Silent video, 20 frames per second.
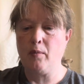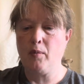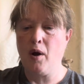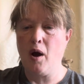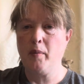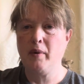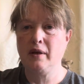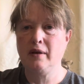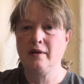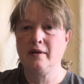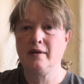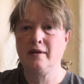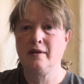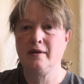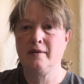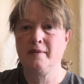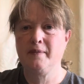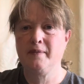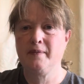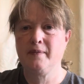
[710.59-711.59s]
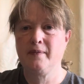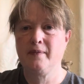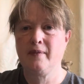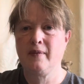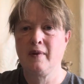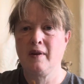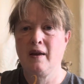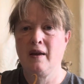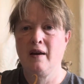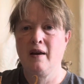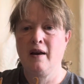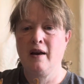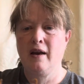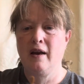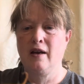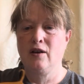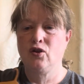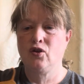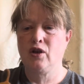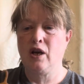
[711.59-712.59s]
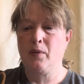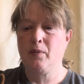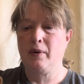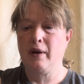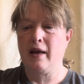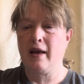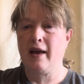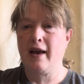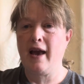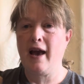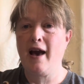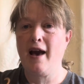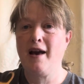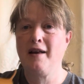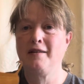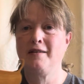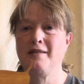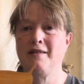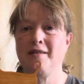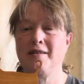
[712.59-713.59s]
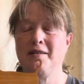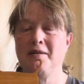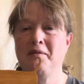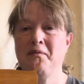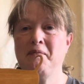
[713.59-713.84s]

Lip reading: bobbins shaped like cats,